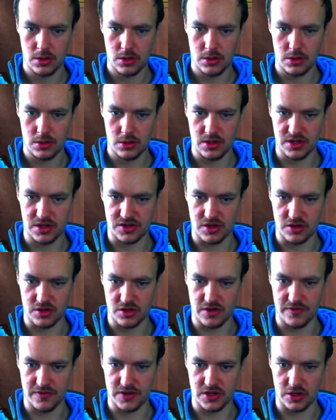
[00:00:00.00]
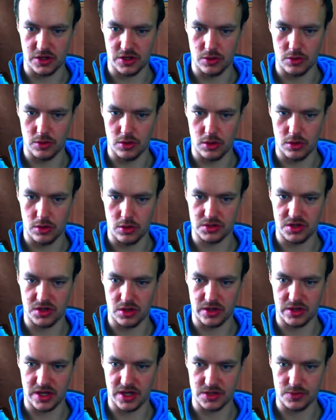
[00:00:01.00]
This goes over to Yulong, so I
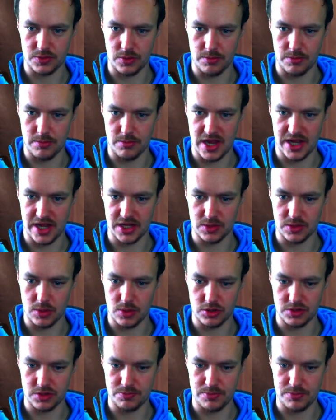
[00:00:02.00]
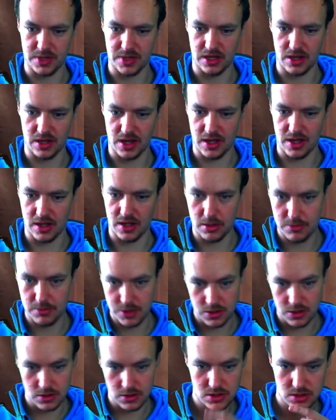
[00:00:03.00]
guess we may as well just beat that up.
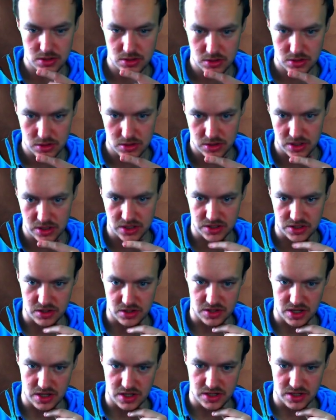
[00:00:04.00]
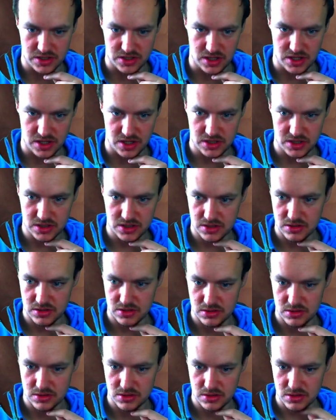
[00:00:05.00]
This goes there, this.
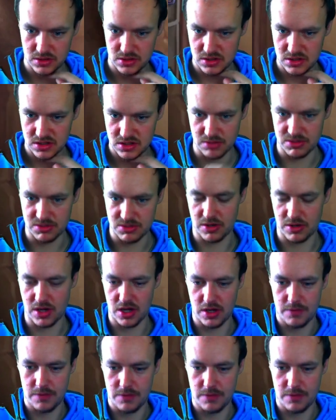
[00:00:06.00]
Seems okay.